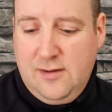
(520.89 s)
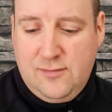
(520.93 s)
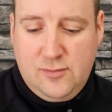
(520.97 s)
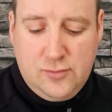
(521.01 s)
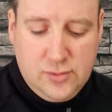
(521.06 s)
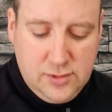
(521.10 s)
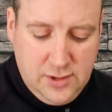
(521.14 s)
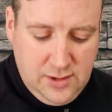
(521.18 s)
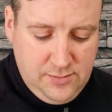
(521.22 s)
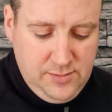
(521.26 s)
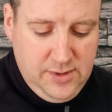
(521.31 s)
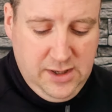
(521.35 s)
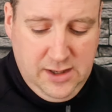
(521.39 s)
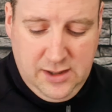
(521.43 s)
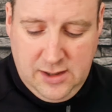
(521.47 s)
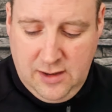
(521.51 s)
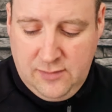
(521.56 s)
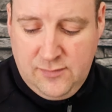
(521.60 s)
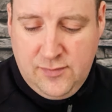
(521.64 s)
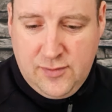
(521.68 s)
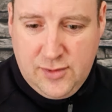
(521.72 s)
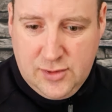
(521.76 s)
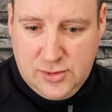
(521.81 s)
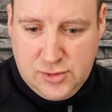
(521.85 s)
I've got the main
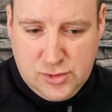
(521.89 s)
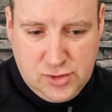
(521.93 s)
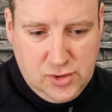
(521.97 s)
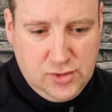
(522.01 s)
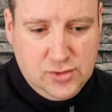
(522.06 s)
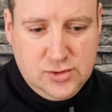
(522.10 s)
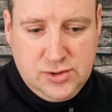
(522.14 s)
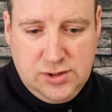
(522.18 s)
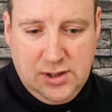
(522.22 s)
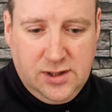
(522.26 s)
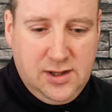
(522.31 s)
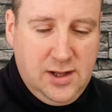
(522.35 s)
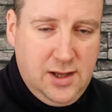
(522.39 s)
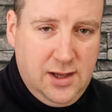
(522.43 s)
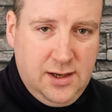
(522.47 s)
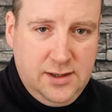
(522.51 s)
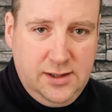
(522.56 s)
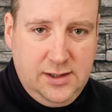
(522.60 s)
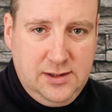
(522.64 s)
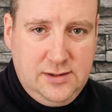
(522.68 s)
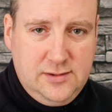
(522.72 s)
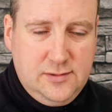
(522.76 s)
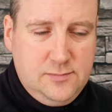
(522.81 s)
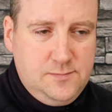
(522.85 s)
infrastructure that I
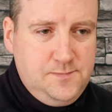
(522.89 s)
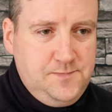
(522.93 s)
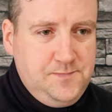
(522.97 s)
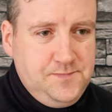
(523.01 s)
need,